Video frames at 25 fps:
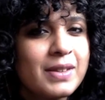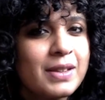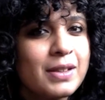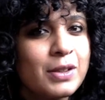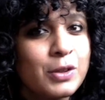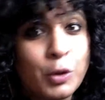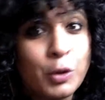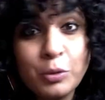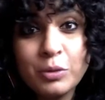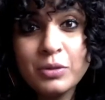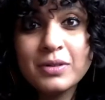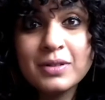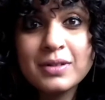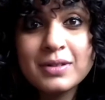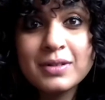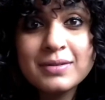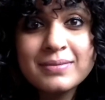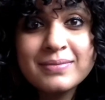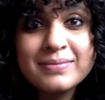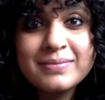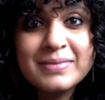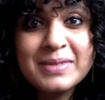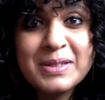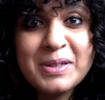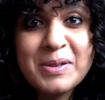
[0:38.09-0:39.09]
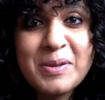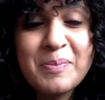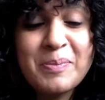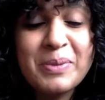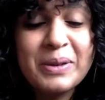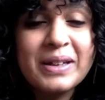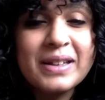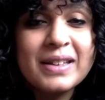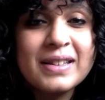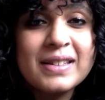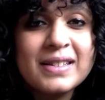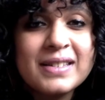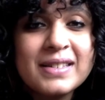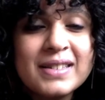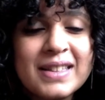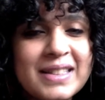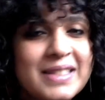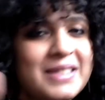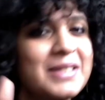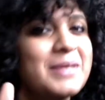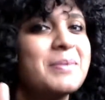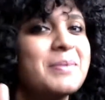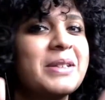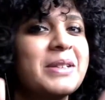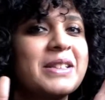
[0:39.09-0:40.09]
But there are
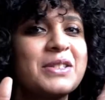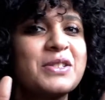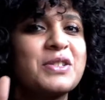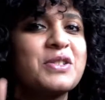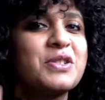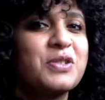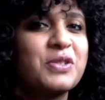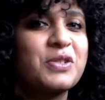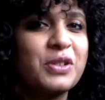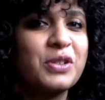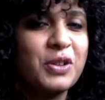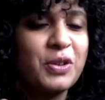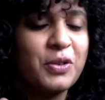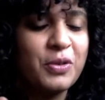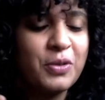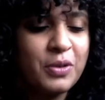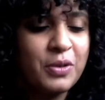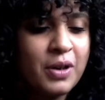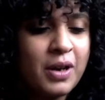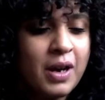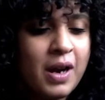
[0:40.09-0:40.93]
some things you should know.